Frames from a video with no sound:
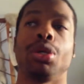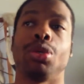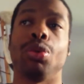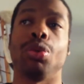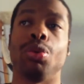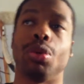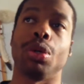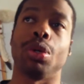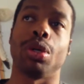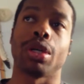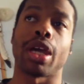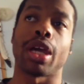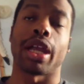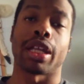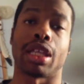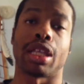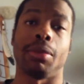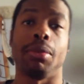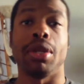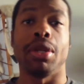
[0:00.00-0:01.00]
You
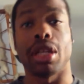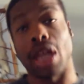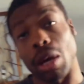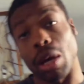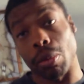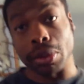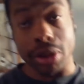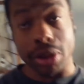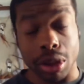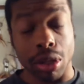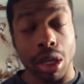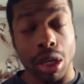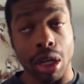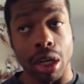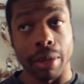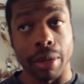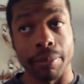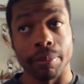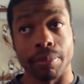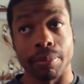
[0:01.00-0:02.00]
gotta communicate with your
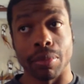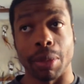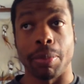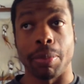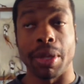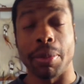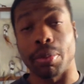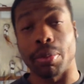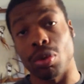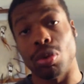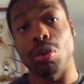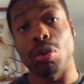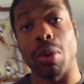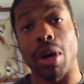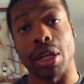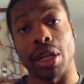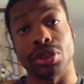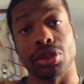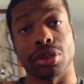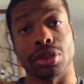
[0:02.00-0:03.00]
uh the people who
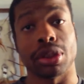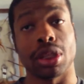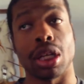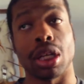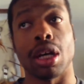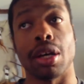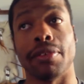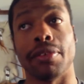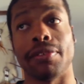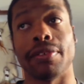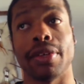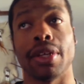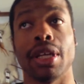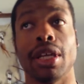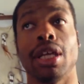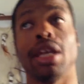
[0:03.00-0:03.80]
watch your stuff.